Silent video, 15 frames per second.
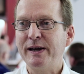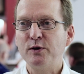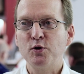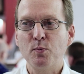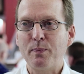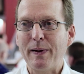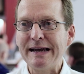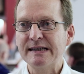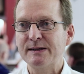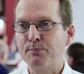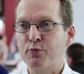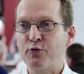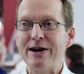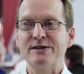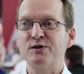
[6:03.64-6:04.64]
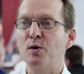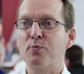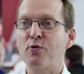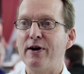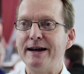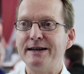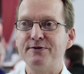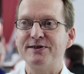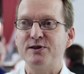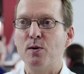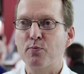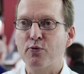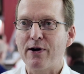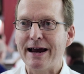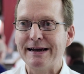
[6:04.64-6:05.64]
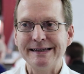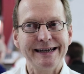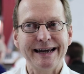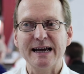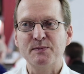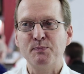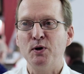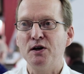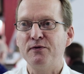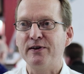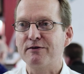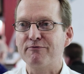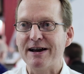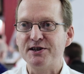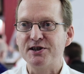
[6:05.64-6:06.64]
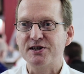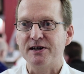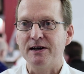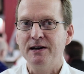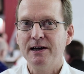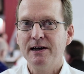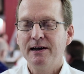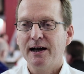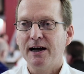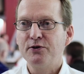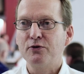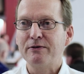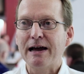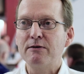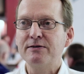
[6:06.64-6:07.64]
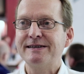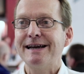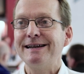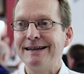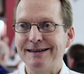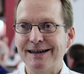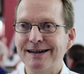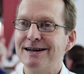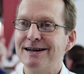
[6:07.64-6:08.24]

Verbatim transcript: week, your best press operator is on press. He gets perfect register, and you're now sending the